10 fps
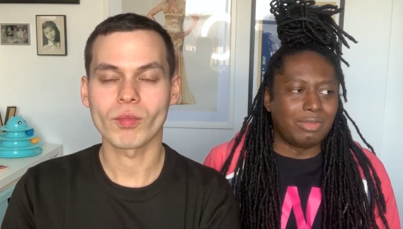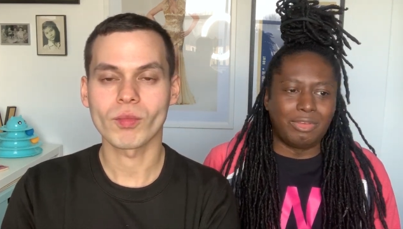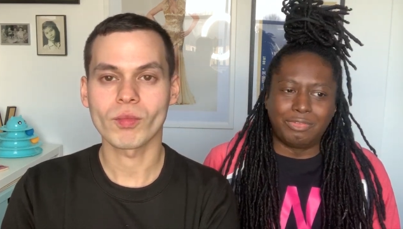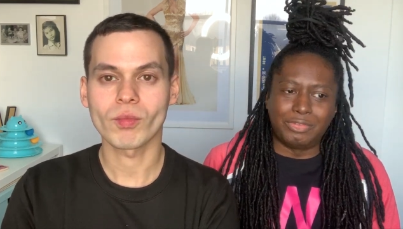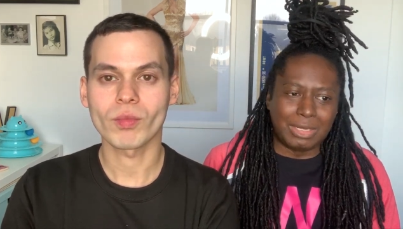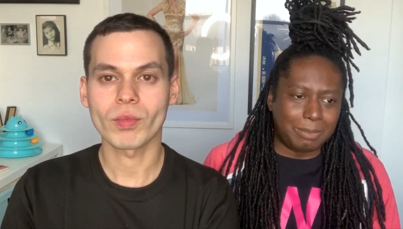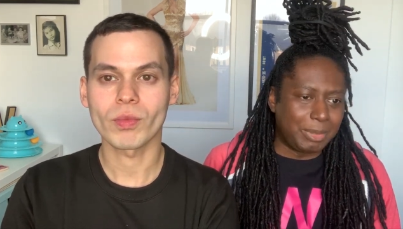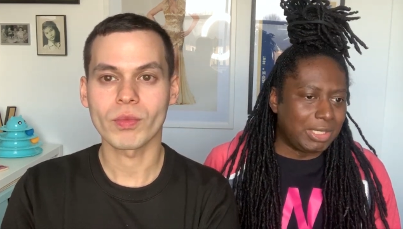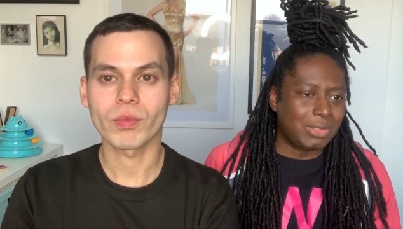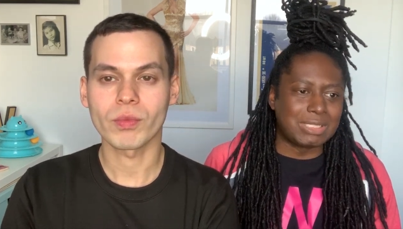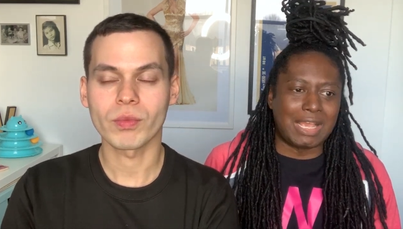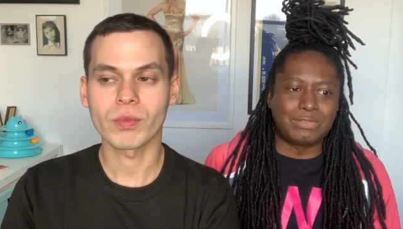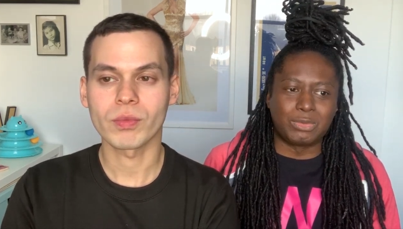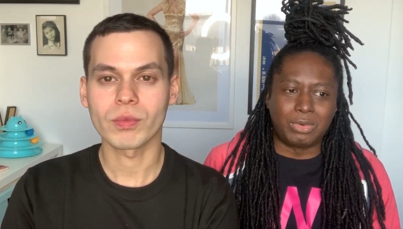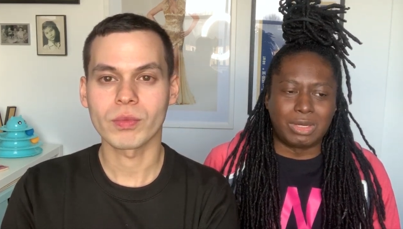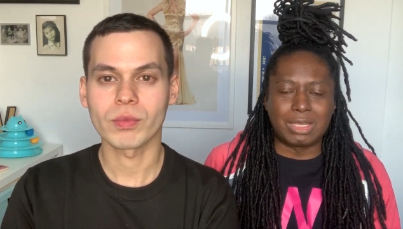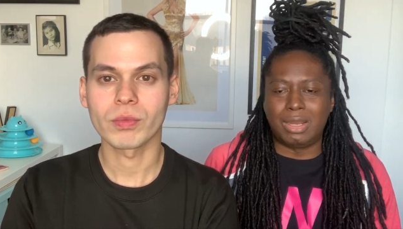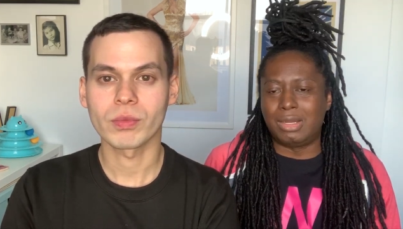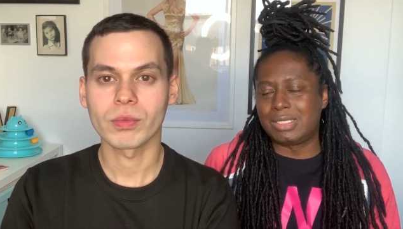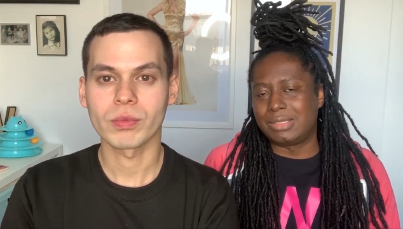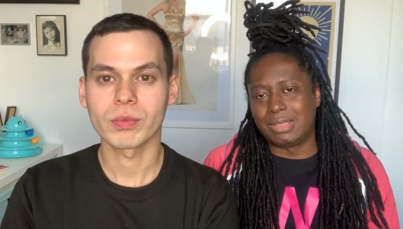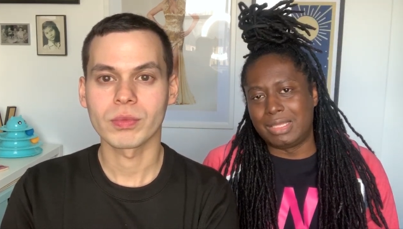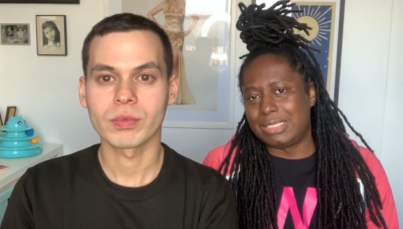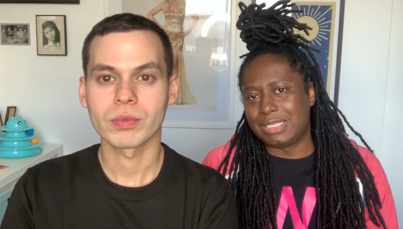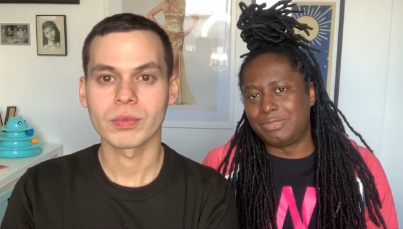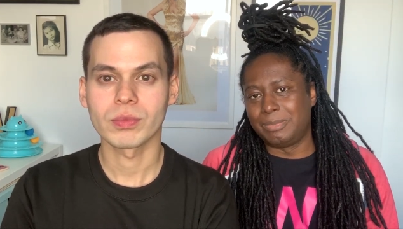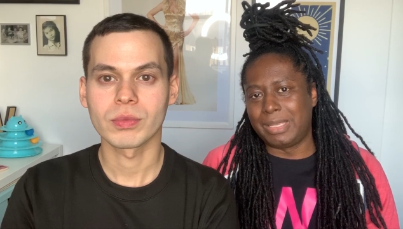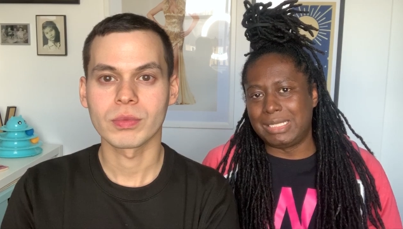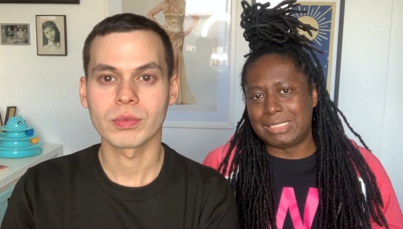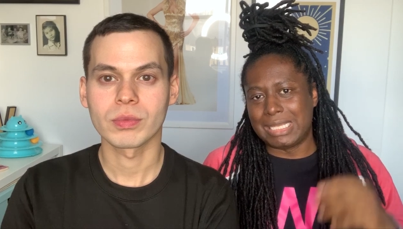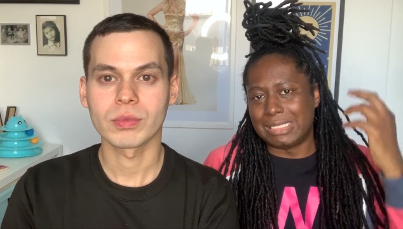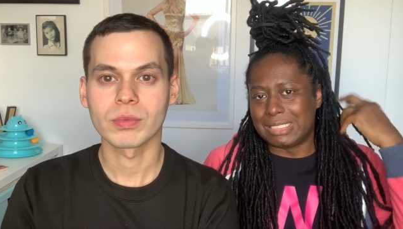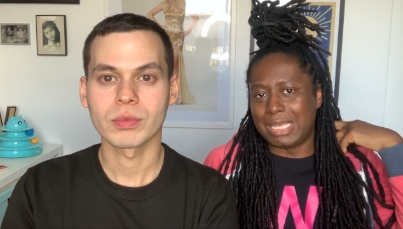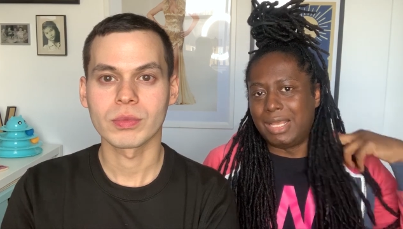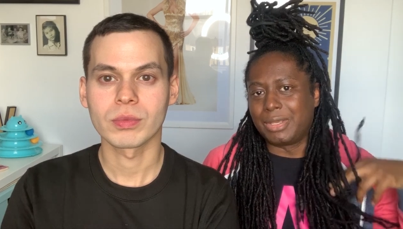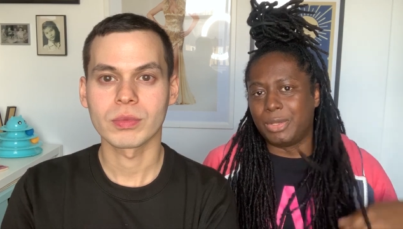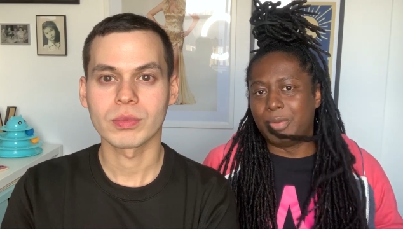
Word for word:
Speaker 1: Filipinos have to work harder than they did for Bella Santiago.